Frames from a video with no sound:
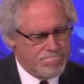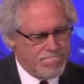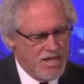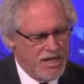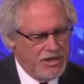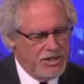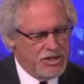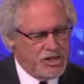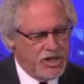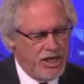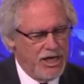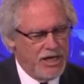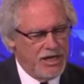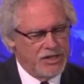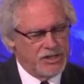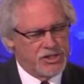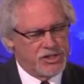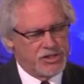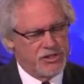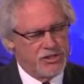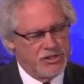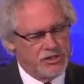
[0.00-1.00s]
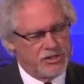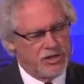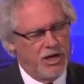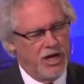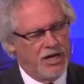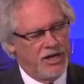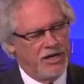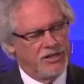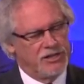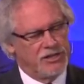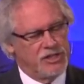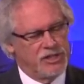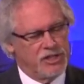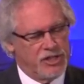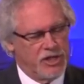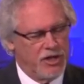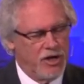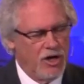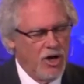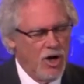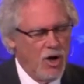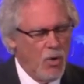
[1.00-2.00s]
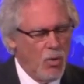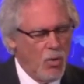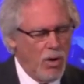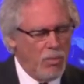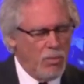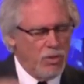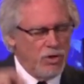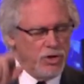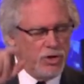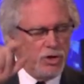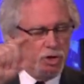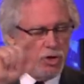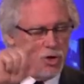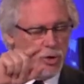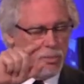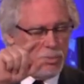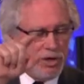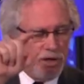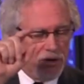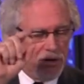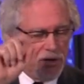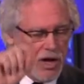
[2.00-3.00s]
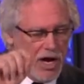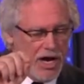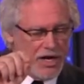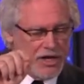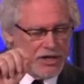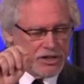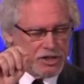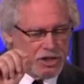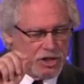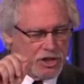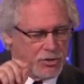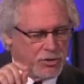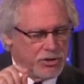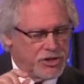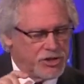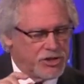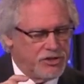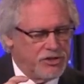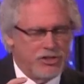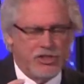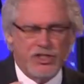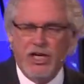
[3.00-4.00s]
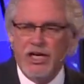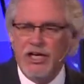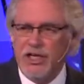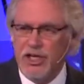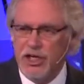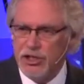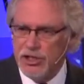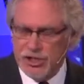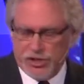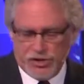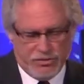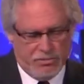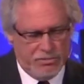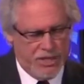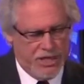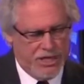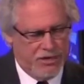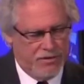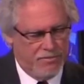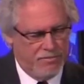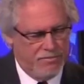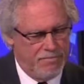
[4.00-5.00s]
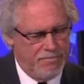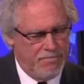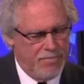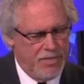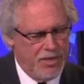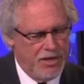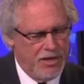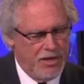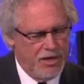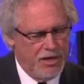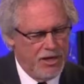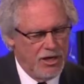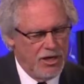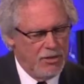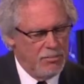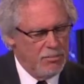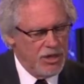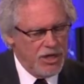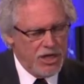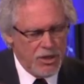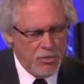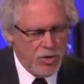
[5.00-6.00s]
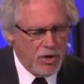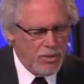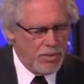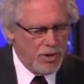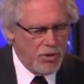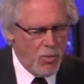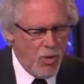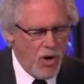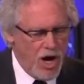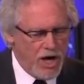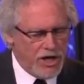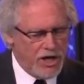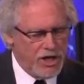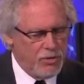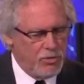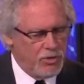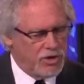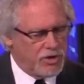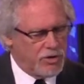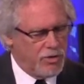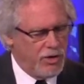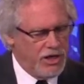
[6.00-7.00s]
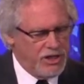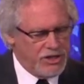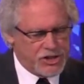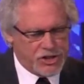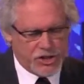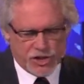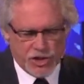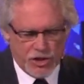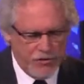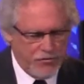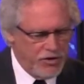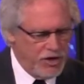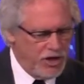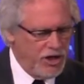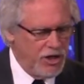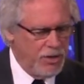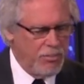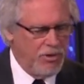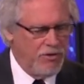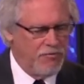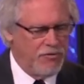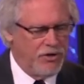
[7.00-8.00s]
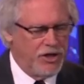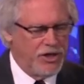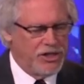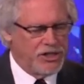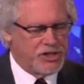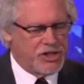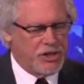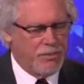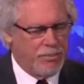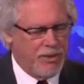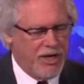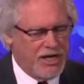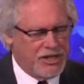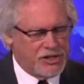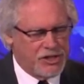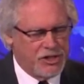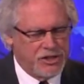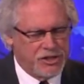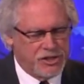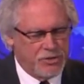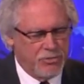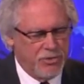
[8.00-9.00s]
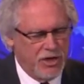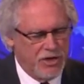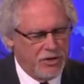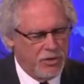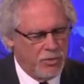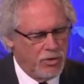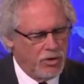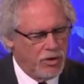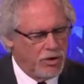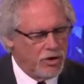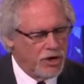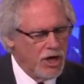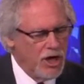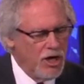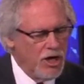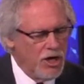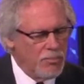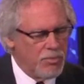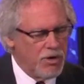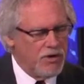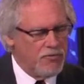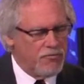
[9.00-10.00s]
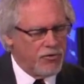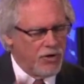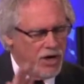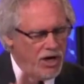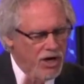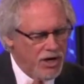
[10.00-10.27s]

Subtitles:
He challenged his audience. He said, what will you be like as a Christian 10 years from now? Many will be walking with Christ, serving him in various capacities around the world. But for